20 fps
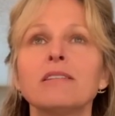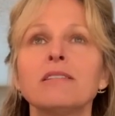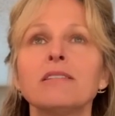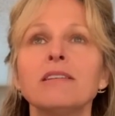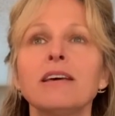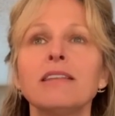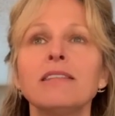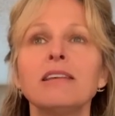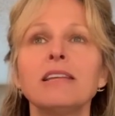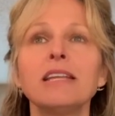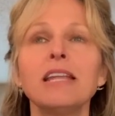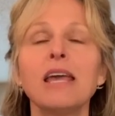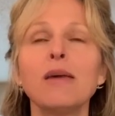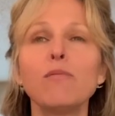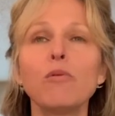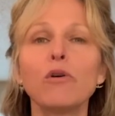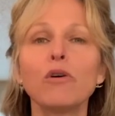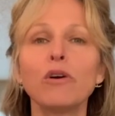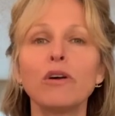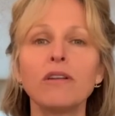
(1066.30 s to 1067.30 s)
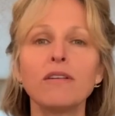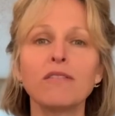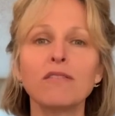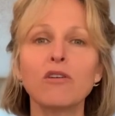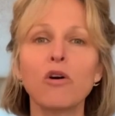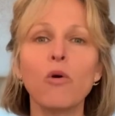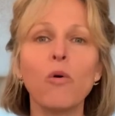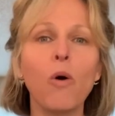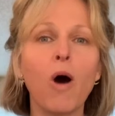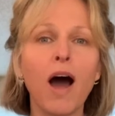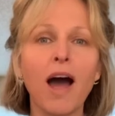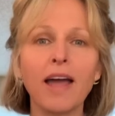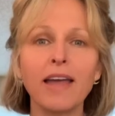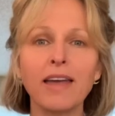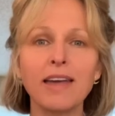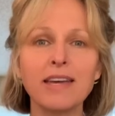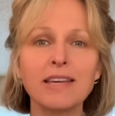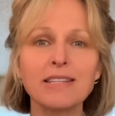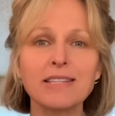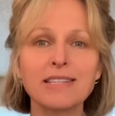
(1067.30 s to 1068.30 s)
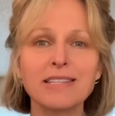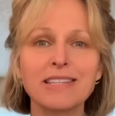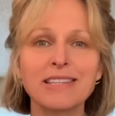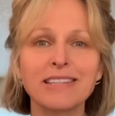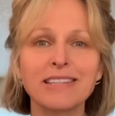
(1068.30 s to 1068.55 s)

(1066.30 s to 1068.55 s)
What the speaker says: that the neighborhood is quiet,